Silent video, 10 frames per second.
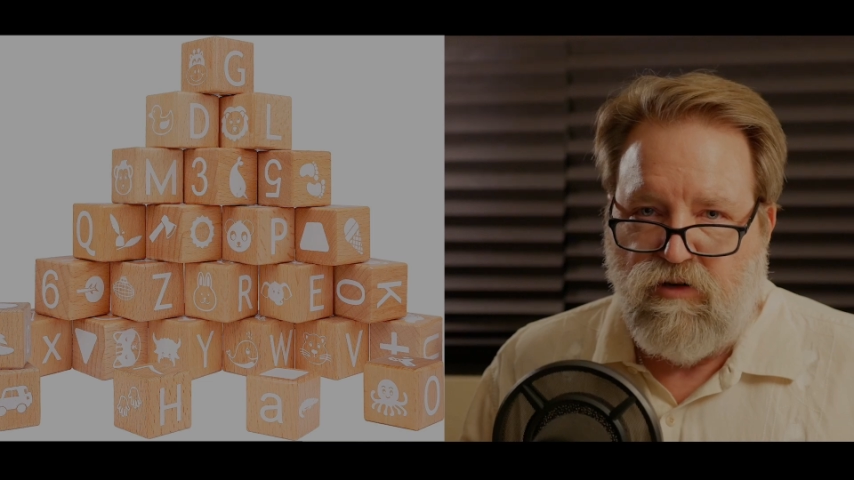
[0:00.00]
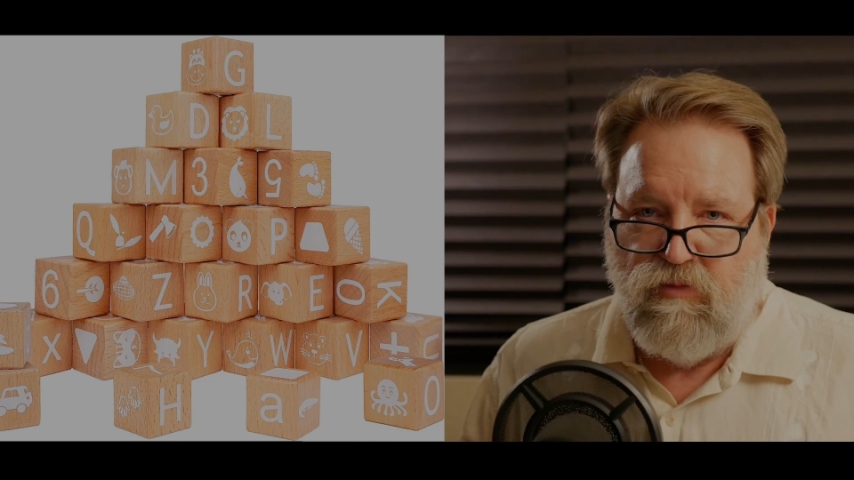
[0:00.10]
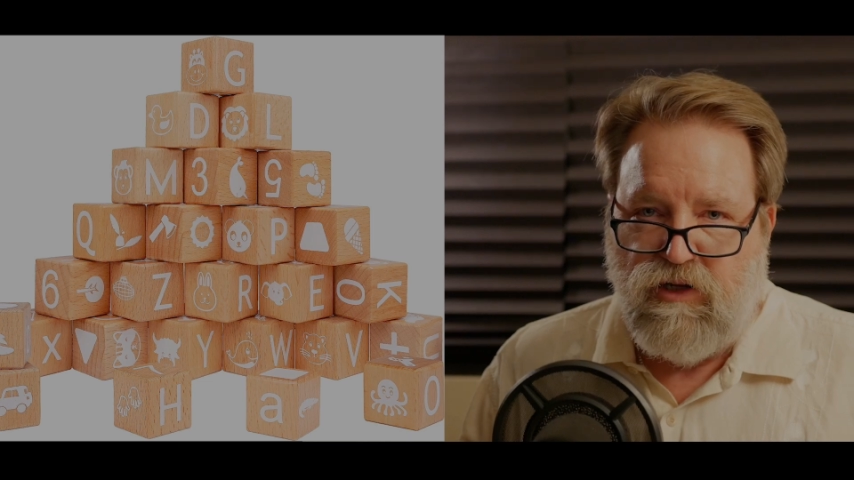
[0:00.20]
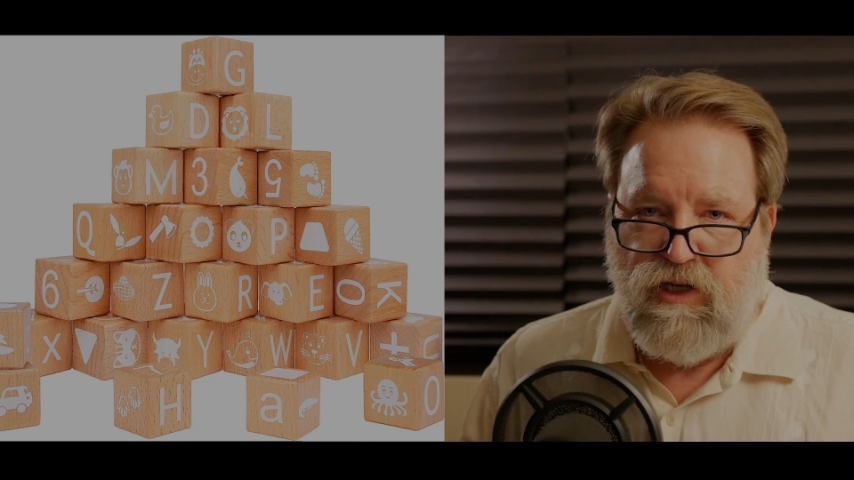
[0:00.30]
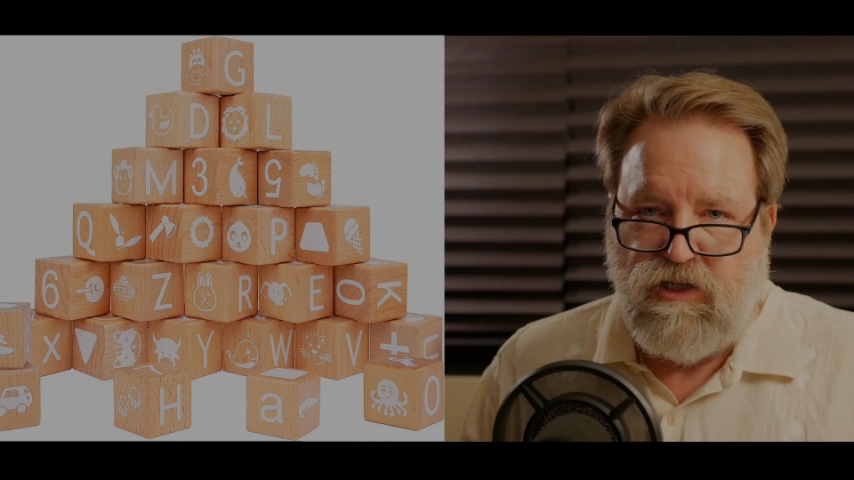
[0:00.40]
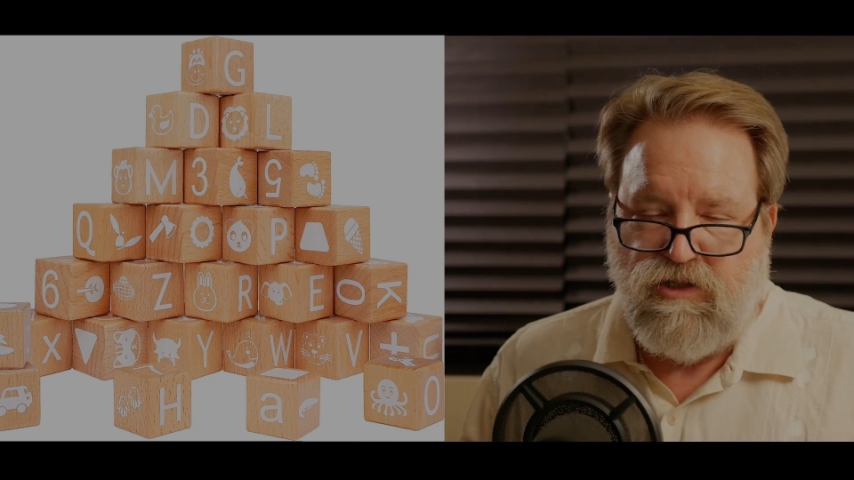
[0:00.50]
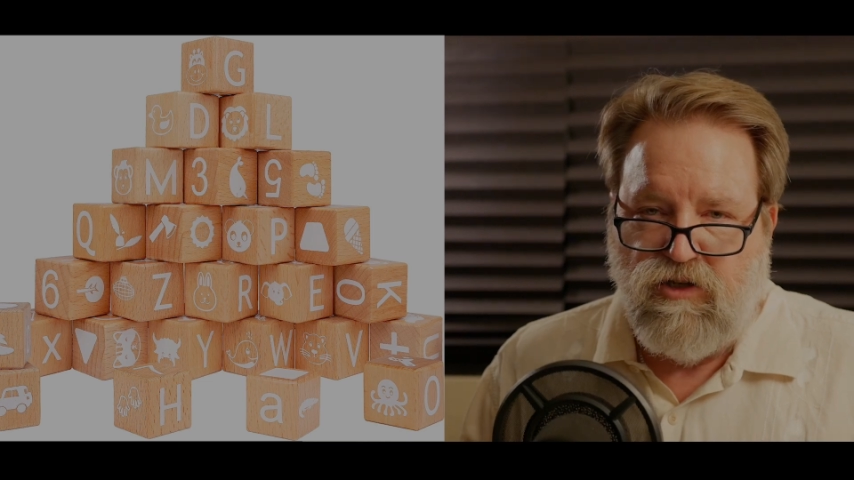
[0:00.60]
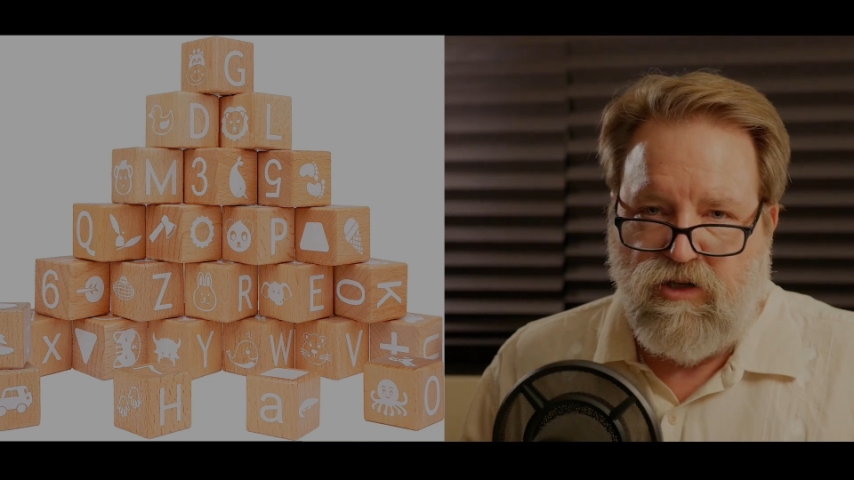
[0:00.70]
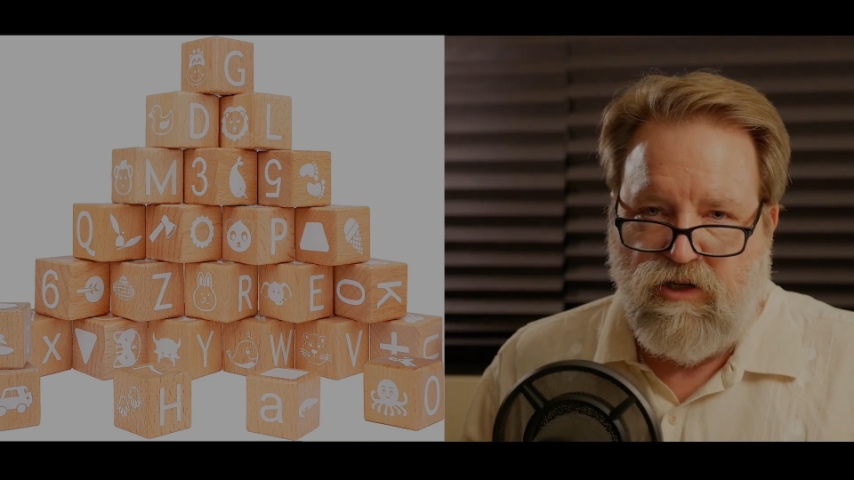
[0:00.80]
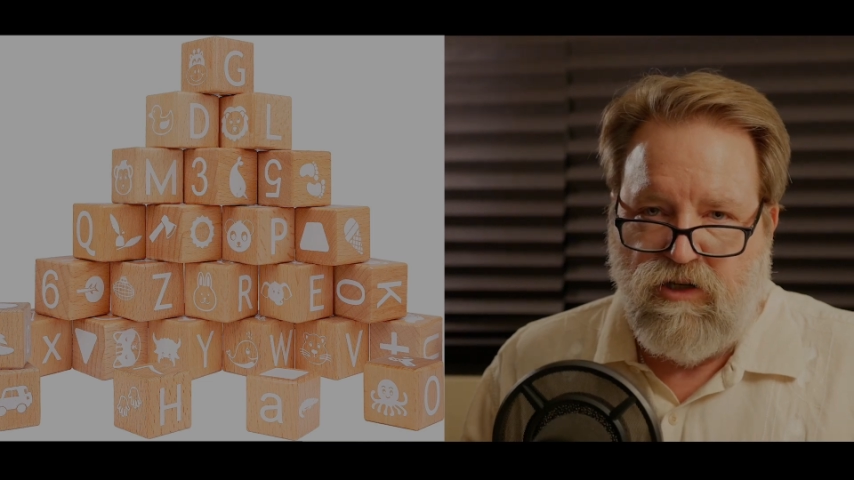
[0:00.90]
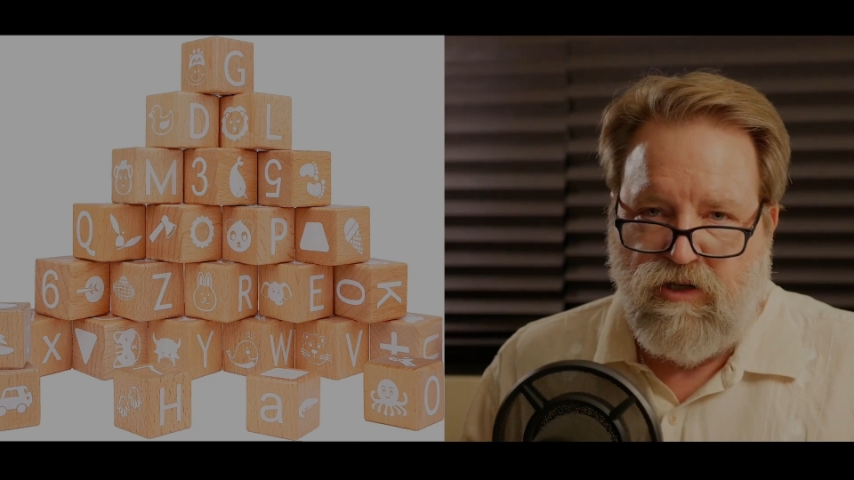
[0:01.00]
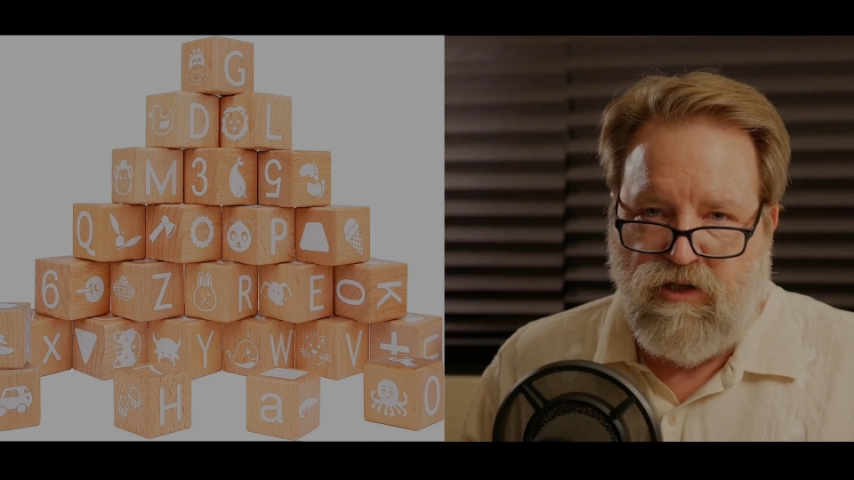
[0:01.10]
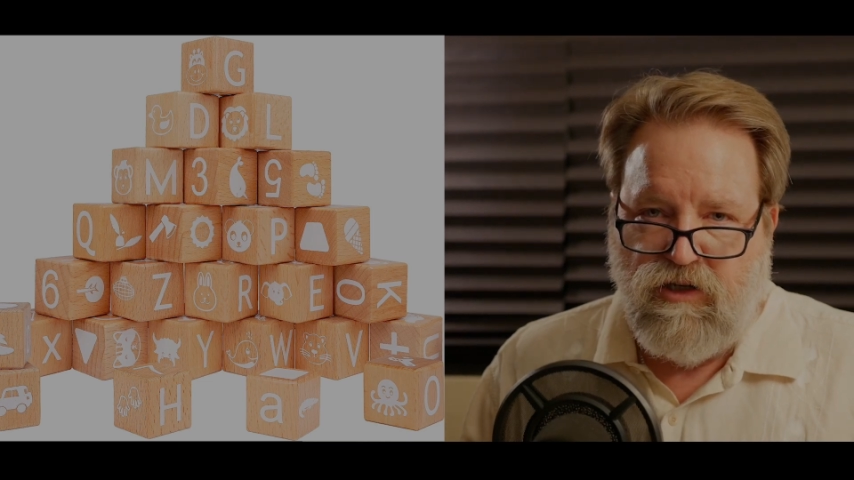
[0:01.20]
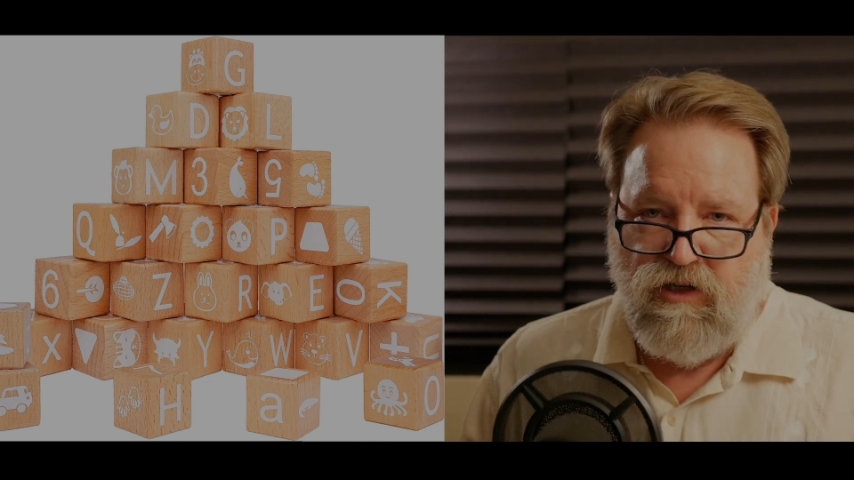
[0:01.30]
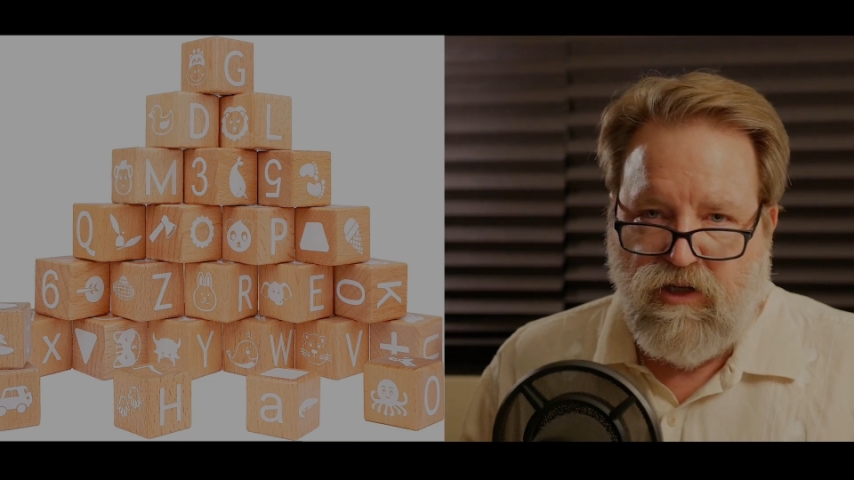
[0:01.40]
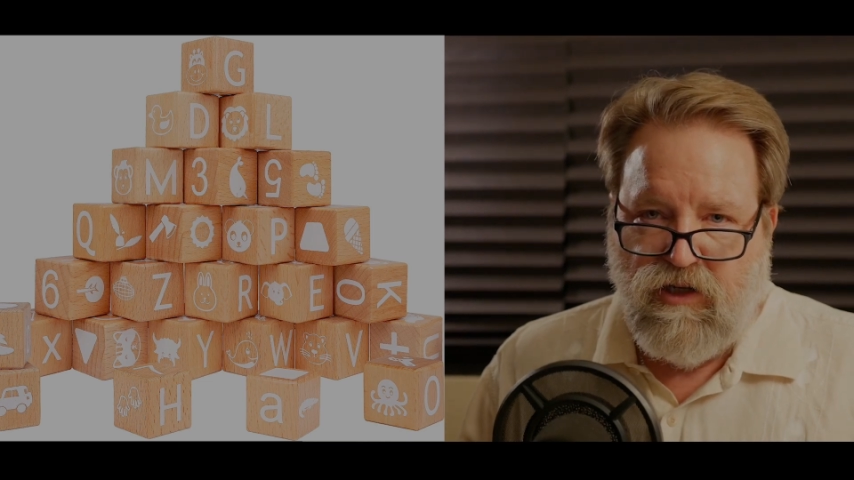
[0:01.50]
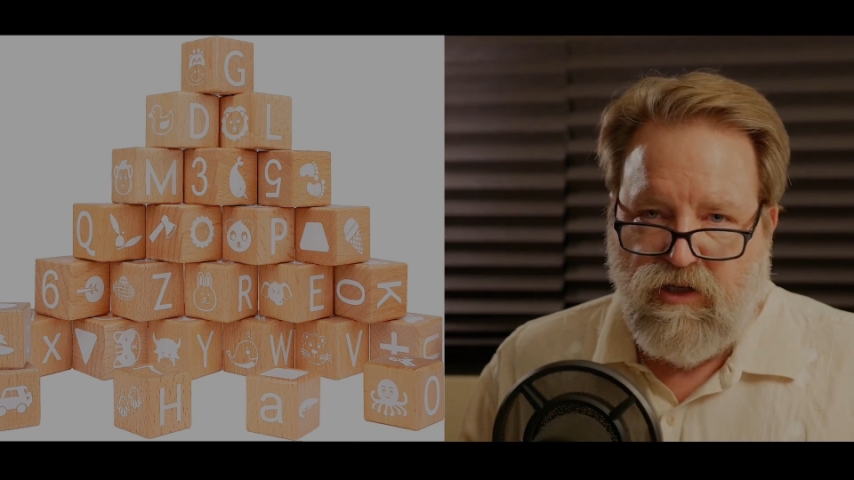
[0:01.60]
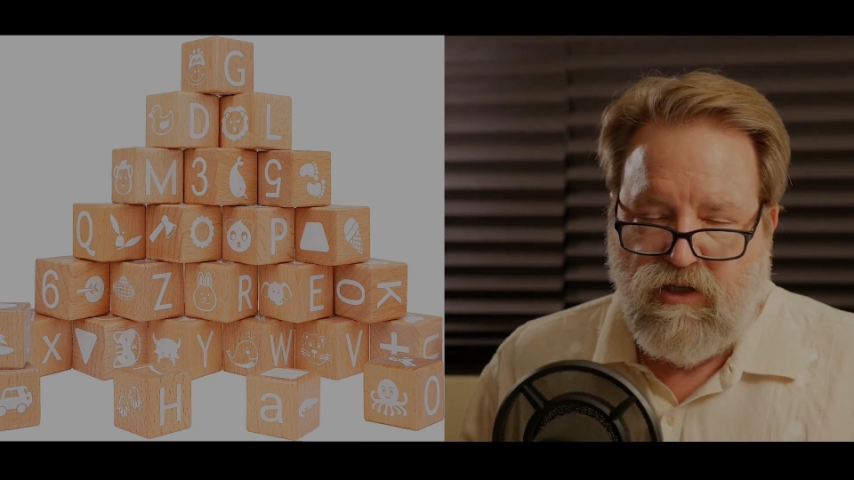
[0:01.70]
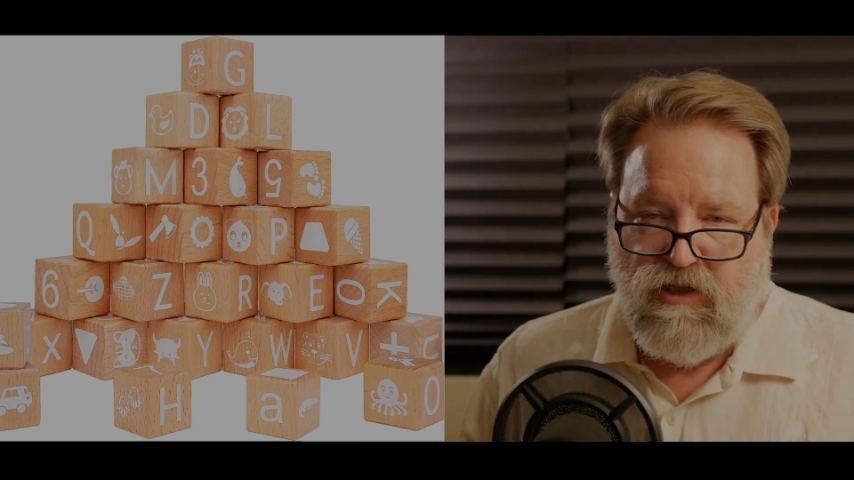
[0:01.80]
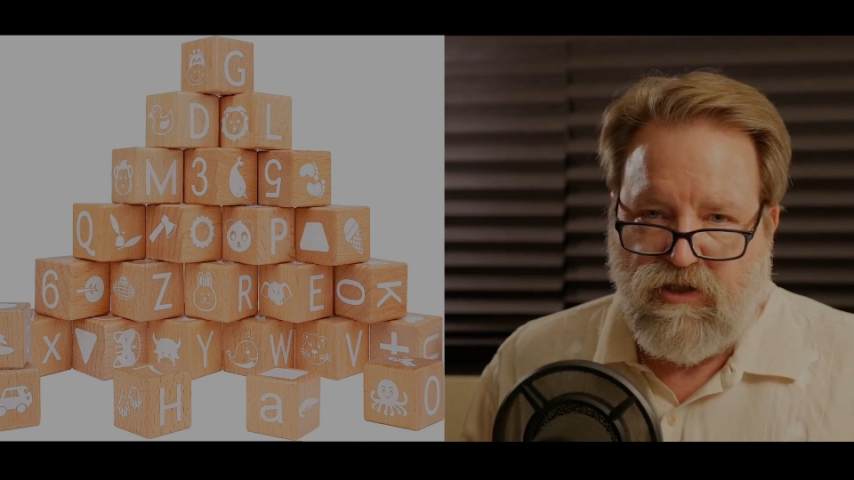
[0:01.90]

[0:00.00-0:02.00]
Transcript: but he's going to